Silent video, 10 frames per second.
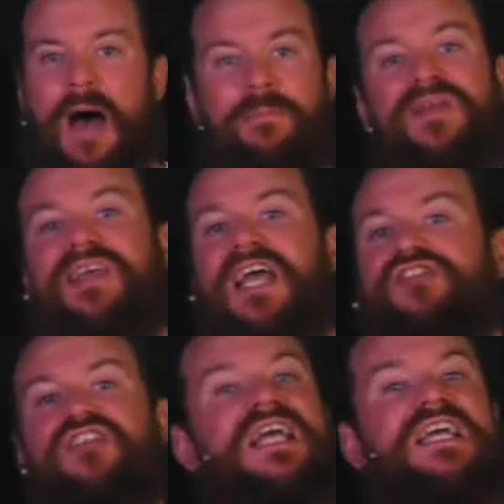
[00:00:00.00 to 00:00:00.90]

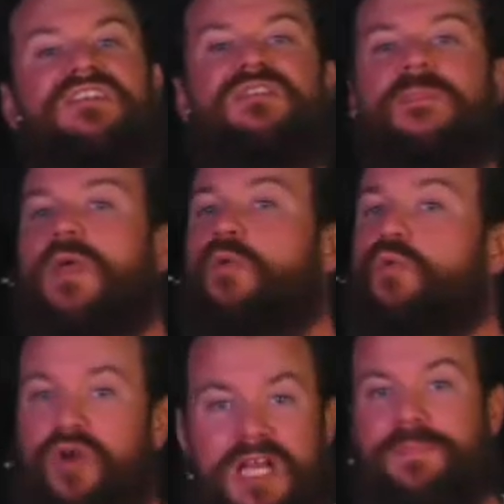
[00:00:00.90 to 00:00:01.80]
Application isn't
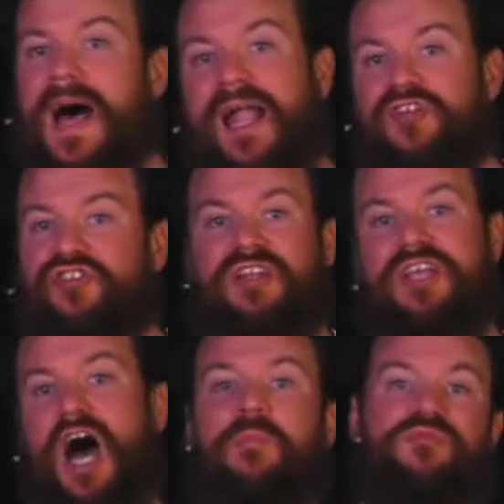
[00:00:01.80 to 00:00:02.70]

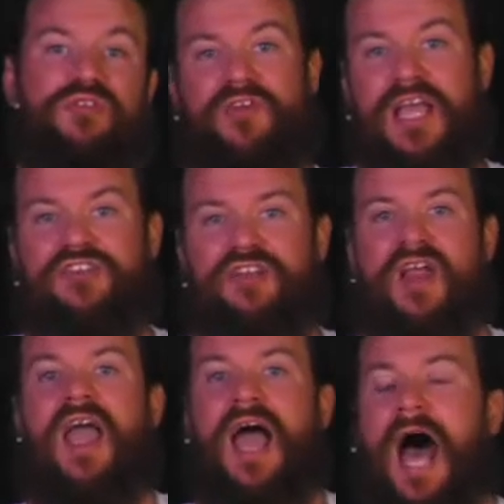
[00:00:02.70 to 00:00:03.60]
repackaging the observation.